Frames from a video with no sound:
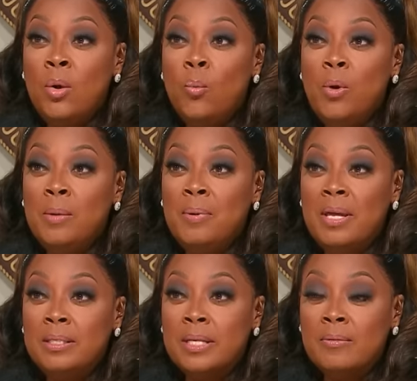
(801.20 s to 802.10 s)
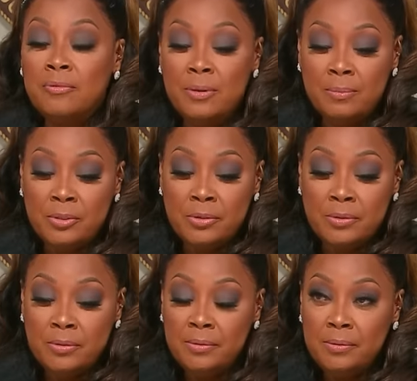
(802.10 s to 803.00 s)
Where the panties come from,
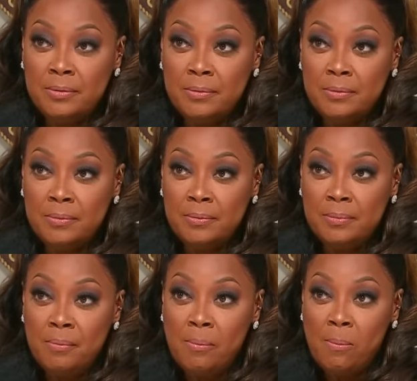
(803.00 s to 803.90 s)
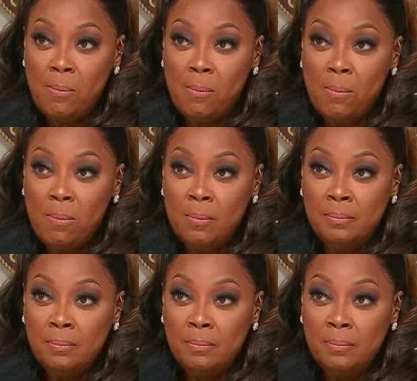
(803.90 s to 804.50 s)
sir? The, from the girl he was cheating with me I